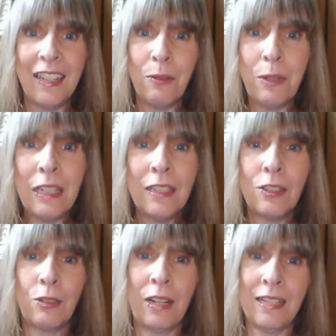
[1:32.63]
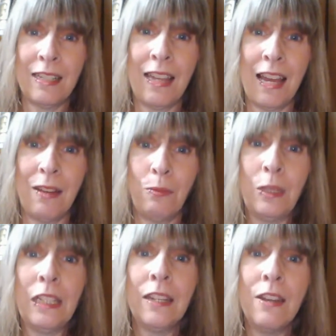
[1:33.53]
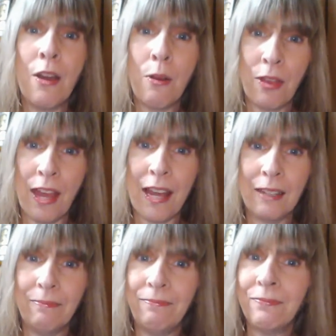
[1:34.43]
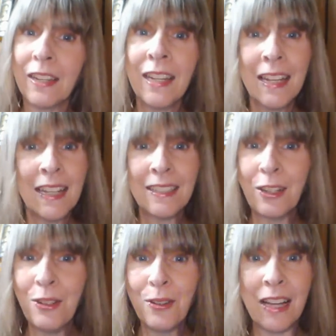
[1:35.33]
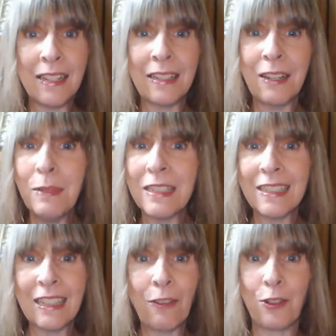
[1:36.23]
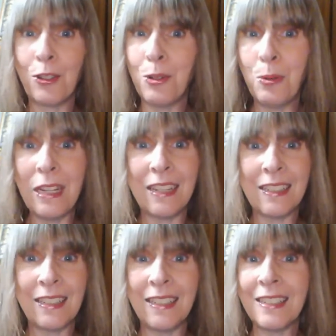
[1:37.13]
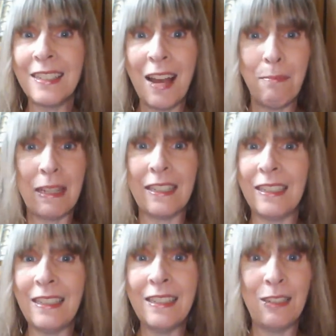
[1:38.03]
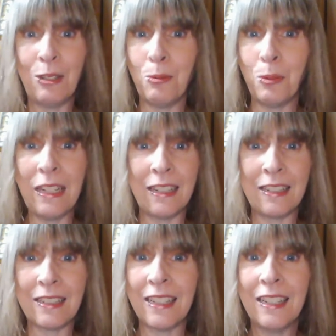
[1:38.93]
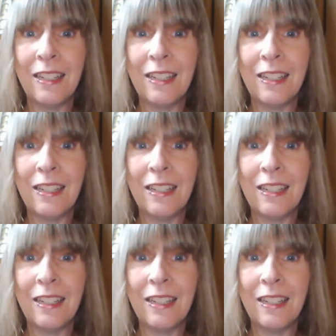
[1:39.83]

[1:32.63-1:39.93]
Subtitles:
And we can trust that. We can know that. And I got to tell you guys, I've been sick for 2 weeks, and it's not been an easy 2 weeks.